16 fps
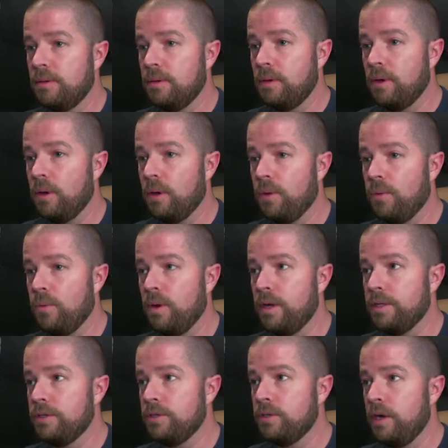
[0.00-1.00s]
go wide
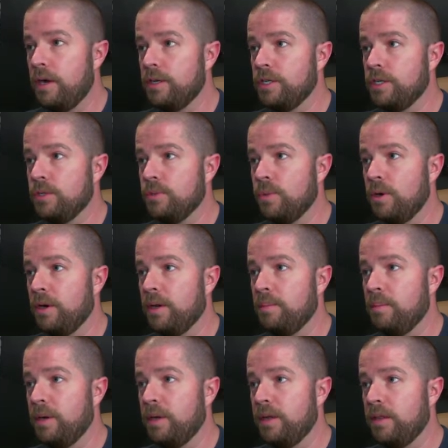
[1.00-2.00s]
strategy is working,
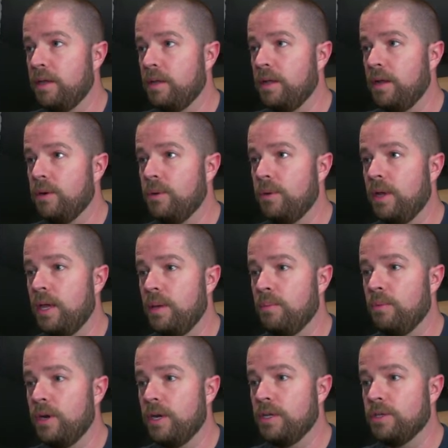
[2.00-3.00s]
but I think that Occam
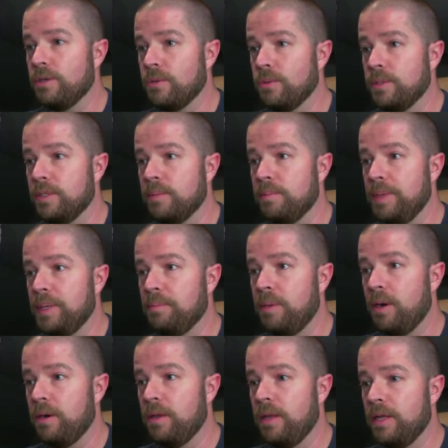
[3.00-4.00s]
Ranger was a big part
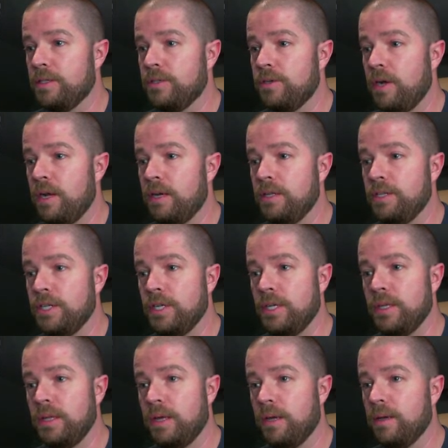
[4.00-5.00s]
of that strategy, and
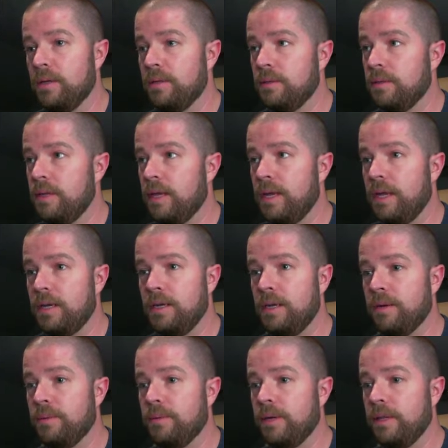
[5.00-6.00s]
that I had to get
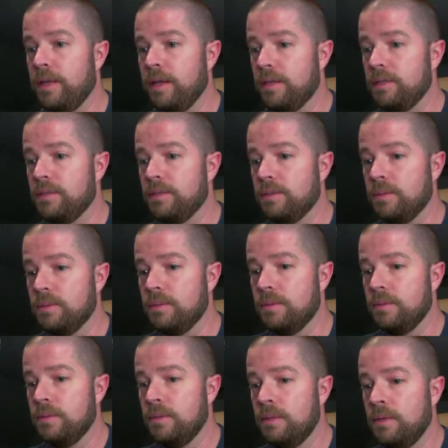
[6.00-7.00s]
rid of that. So
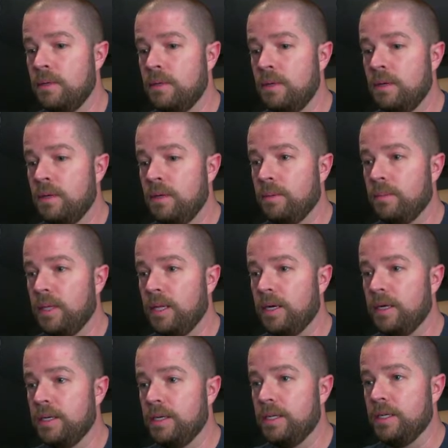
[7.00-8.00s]
I'm glad I
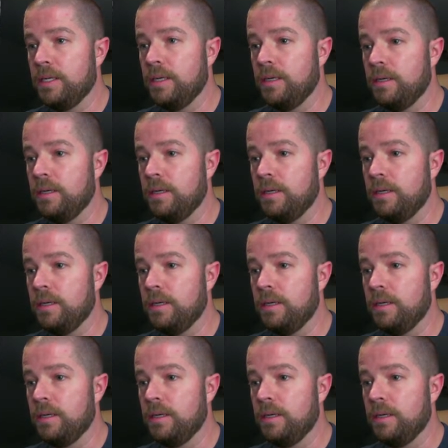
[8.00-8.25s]
did.